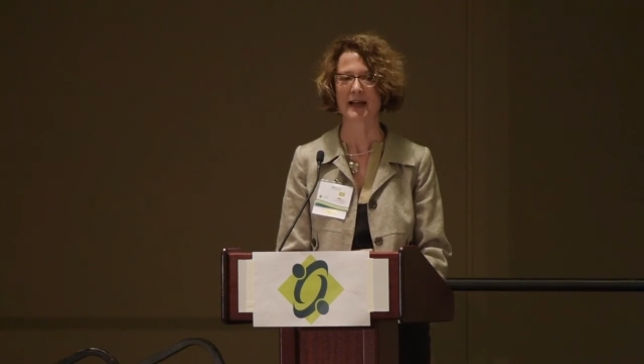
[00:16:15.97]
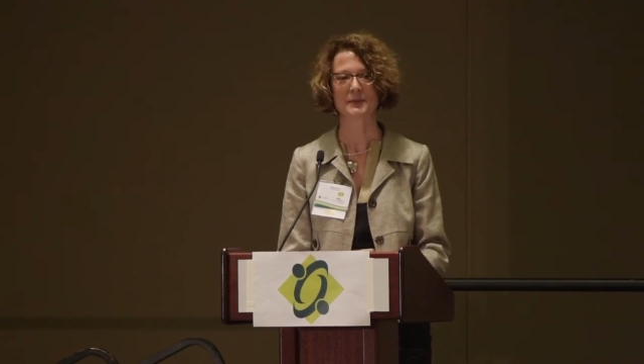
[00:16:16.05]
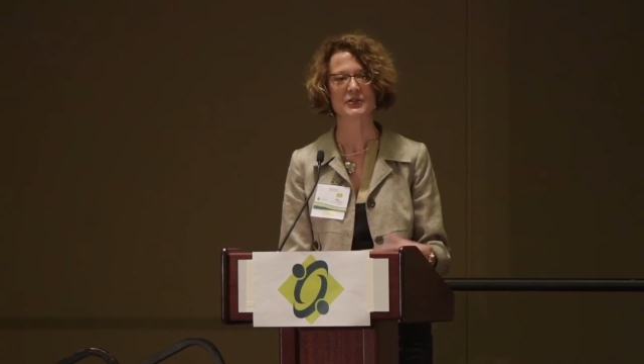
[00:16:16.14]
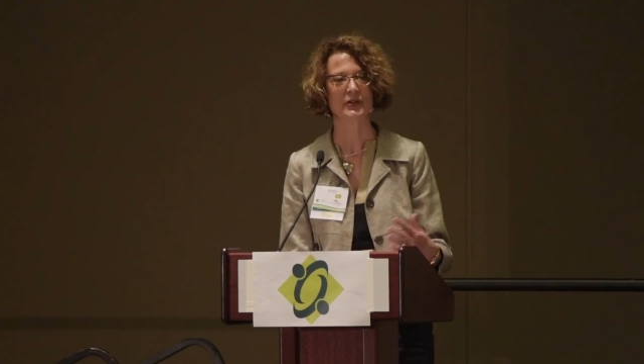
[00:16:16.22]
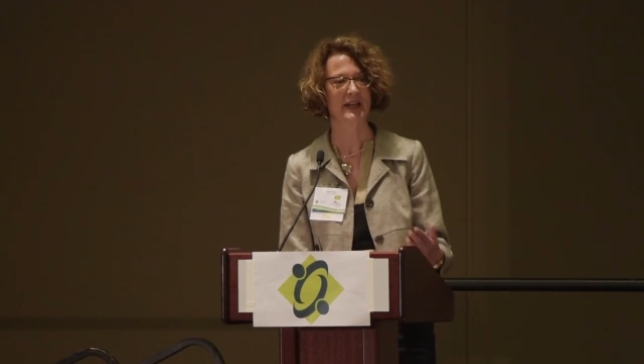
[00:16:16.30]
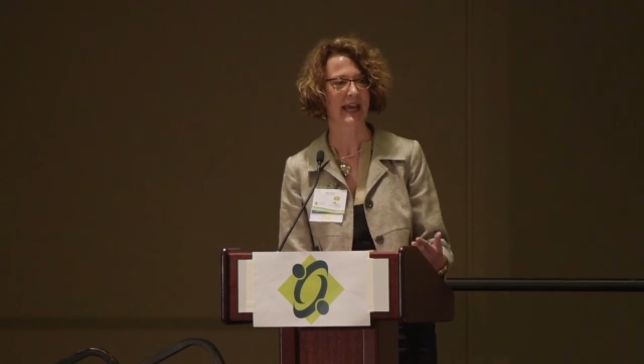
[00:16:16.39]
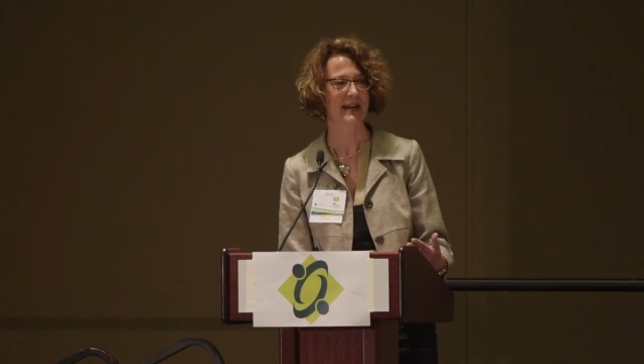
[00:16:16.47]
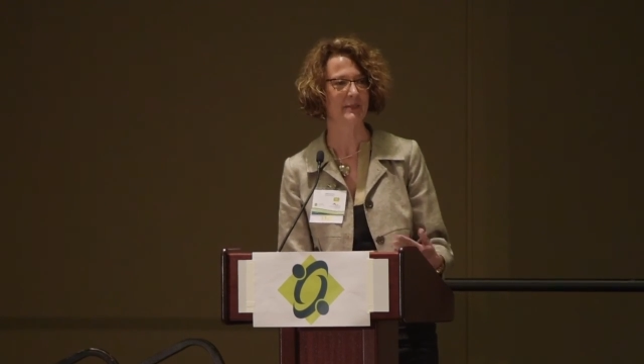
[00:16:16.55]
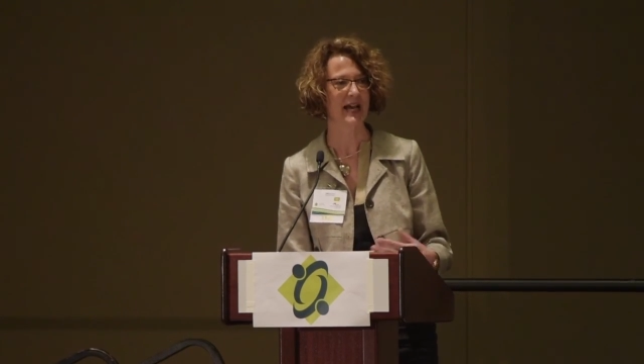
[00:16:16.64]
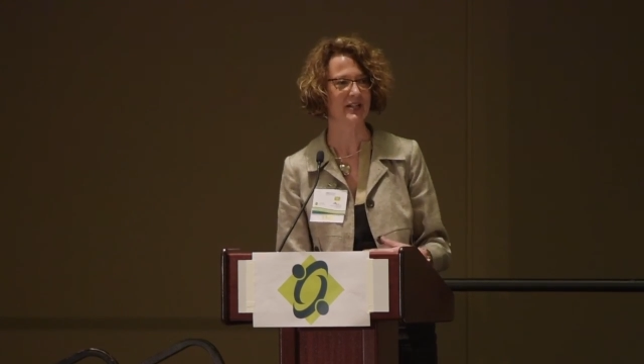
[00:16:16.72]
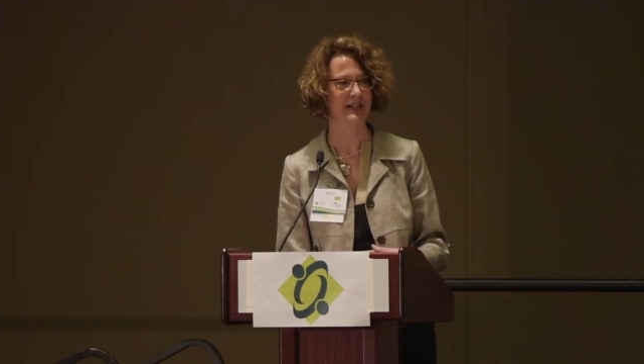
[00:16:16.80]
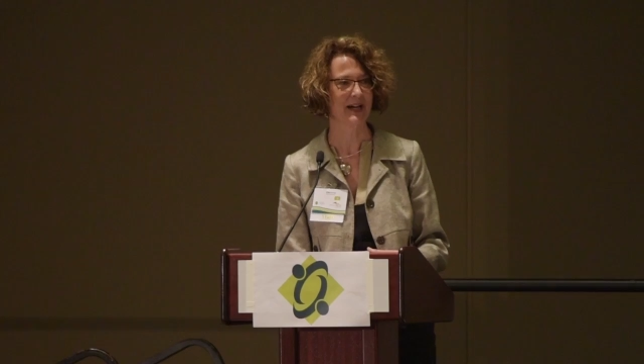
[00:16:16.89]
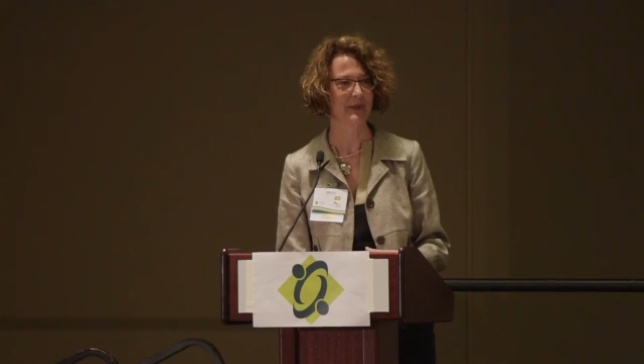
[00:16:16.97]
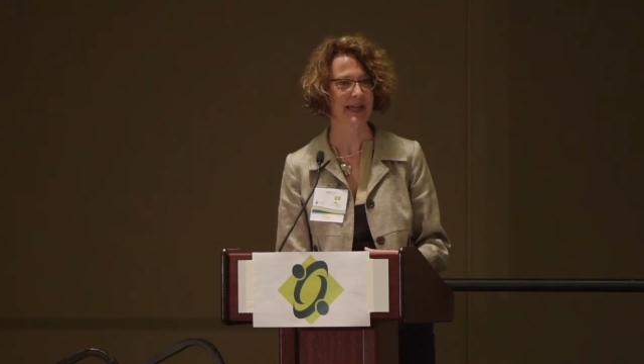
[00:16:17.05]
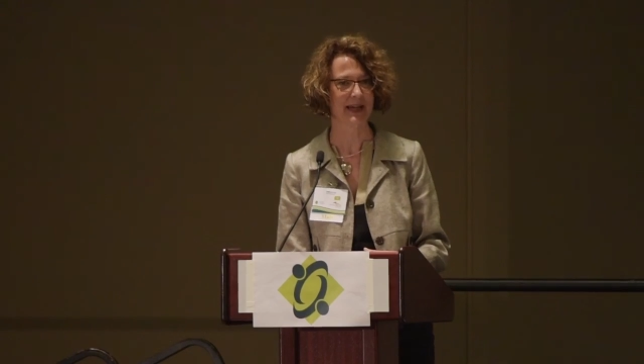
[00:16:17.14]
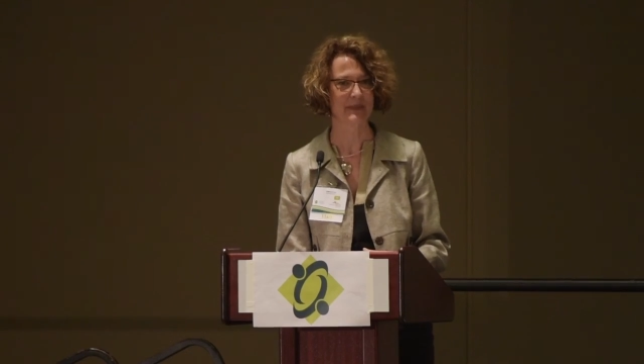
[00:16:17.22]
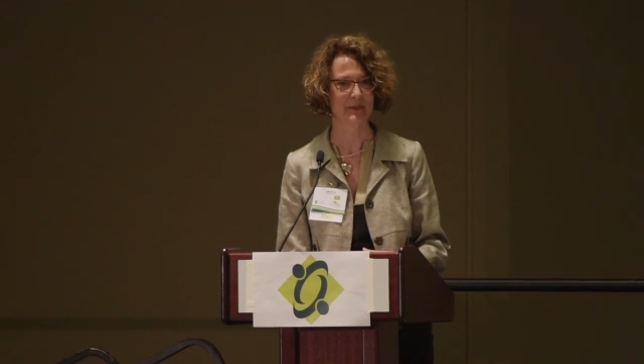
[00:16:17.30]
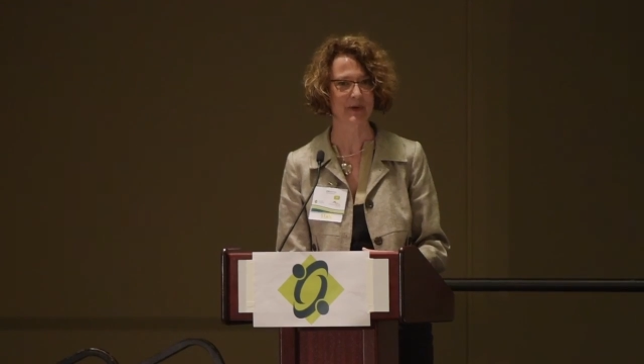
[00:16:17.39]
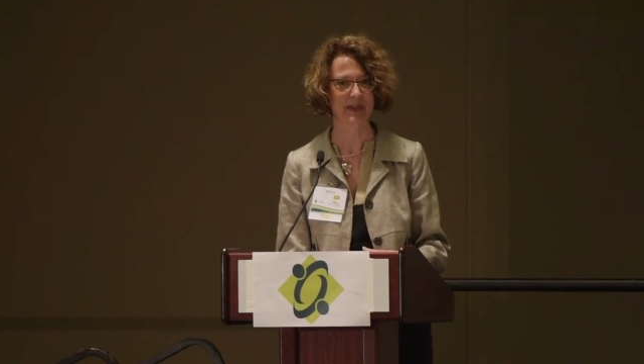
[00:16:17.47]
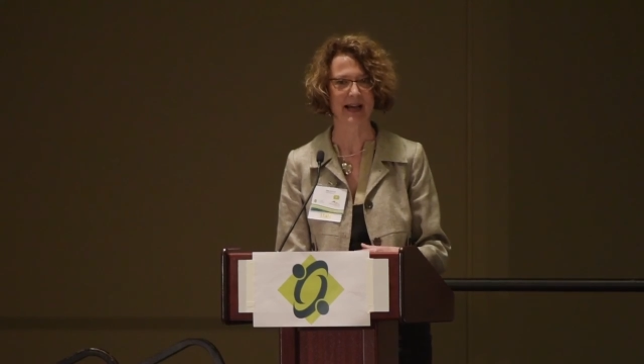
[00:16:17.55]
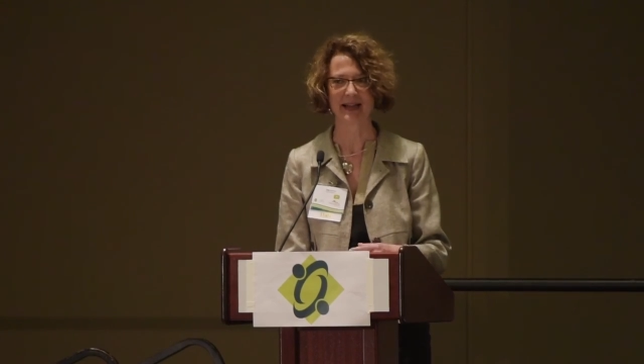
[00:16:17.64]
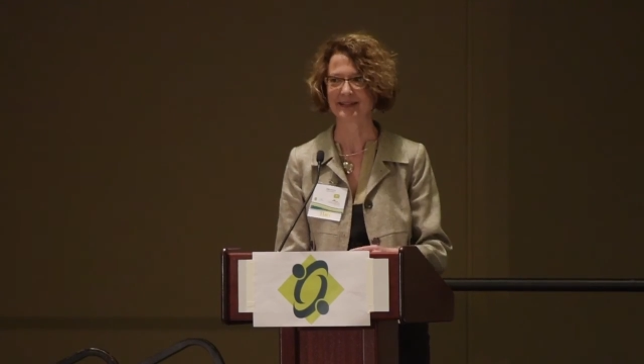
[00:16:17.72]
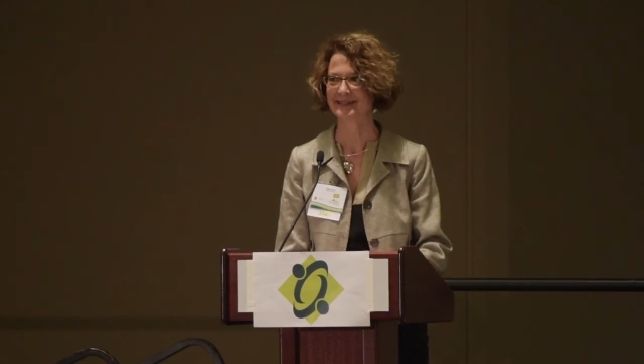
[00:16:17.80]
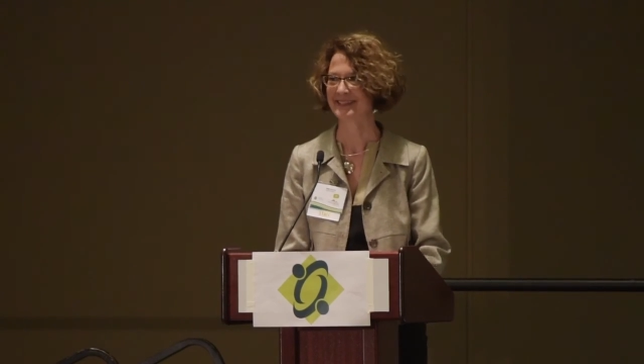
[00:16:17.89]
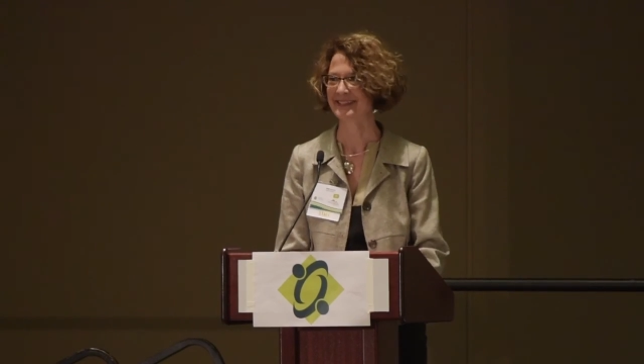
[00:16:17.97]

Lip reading: I'm sure you can't imagine how we came up with that.